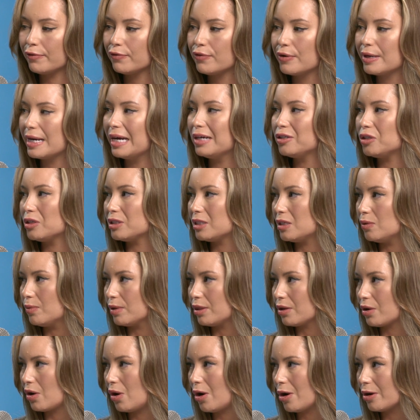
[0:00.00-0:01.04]
free agency with
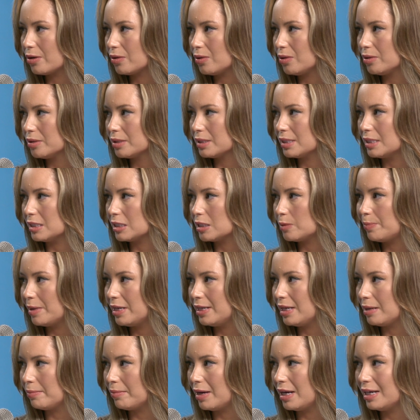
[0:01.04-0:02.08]
the Cardinals and
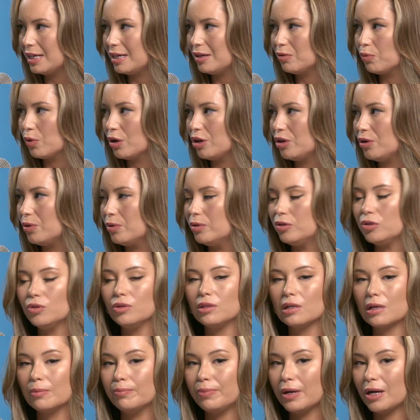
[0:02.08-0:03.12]
spending money, where you would do
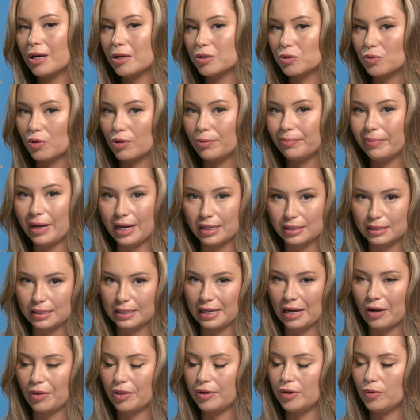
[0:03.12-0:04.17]
the comparison with the Mets and
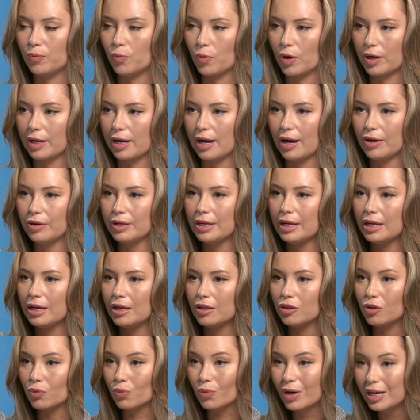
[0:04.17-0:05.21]
how that didn't work out.
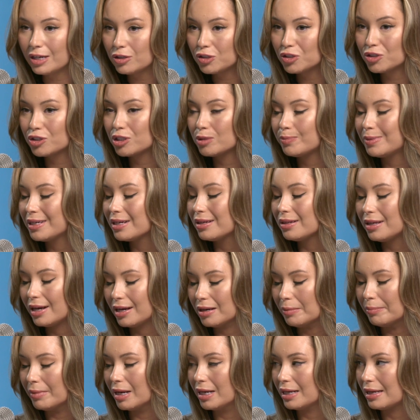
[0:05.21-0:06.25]
The Rangers spent a lot
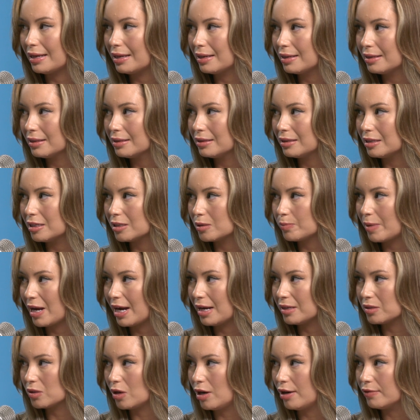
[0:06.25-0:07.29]
of money this
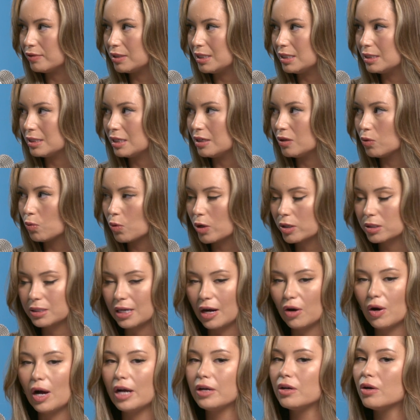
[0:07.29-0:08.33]
past offseason. It worked
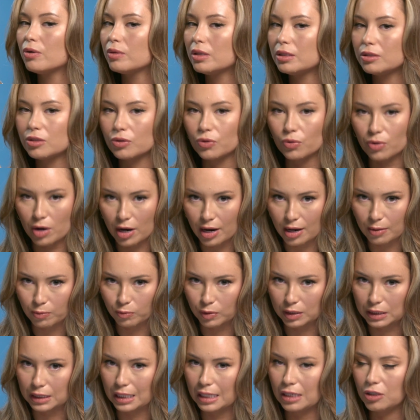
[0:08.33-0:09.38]
out. I know that DeGrom
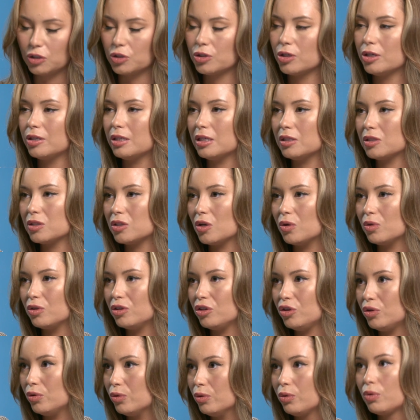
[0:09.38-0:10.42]
was injured, and so
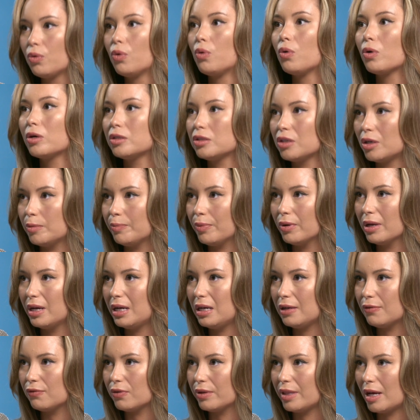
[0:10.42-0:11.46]
you of course aren't
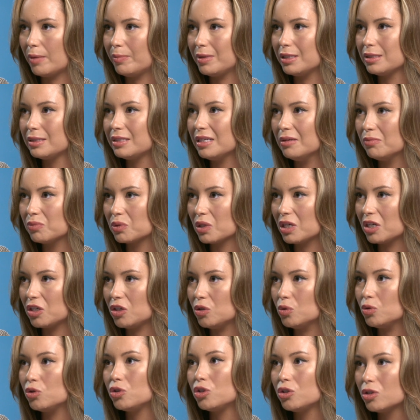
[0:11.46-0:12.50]
planning for that, but it seems like
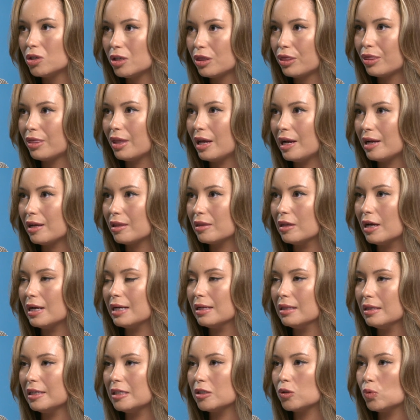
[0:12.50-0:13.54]
you should think that
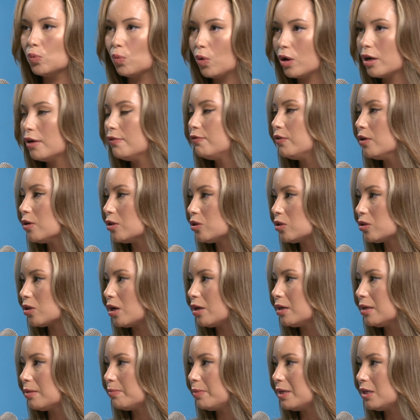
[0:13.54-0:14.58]
at least one of your
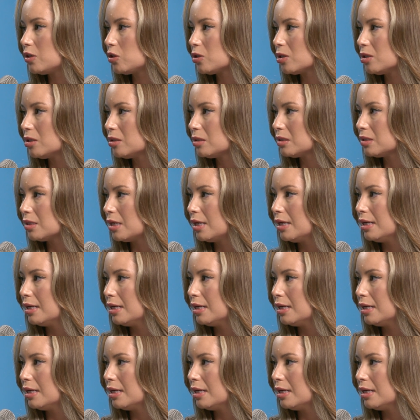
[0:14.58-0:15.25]
starting pitchers